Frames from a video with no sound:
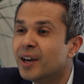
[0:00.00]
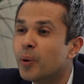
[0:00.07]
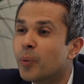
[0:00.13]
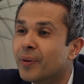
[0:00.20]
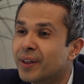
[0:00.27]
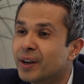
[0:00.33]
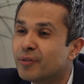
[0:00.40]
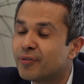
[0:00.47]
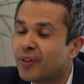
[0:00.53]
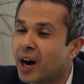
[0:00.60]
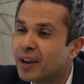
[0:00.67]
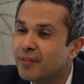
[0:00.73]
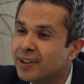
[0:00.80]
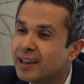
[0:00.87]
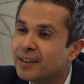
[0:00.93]
within
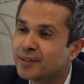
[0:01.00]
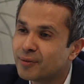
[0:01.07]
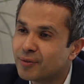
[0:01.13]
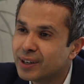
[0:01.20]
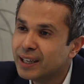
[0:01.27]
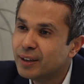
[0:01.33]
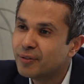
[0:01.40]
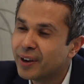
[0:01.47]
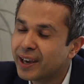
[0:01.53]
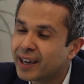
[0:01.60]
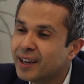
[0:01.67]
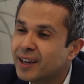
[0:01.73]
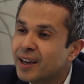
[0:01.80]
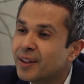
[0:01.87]
5 years of leaving.